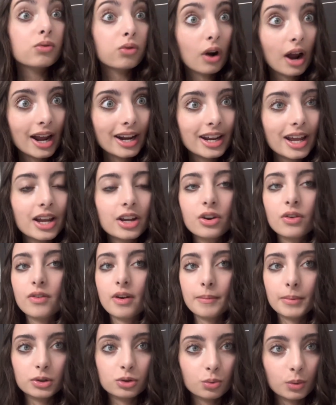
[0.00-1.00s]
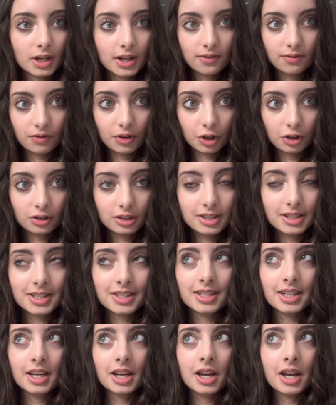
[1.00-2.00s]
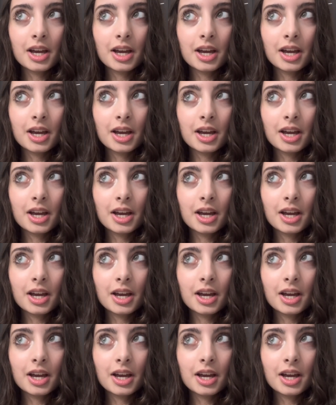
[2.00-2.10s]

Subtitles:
Friday, November 21st,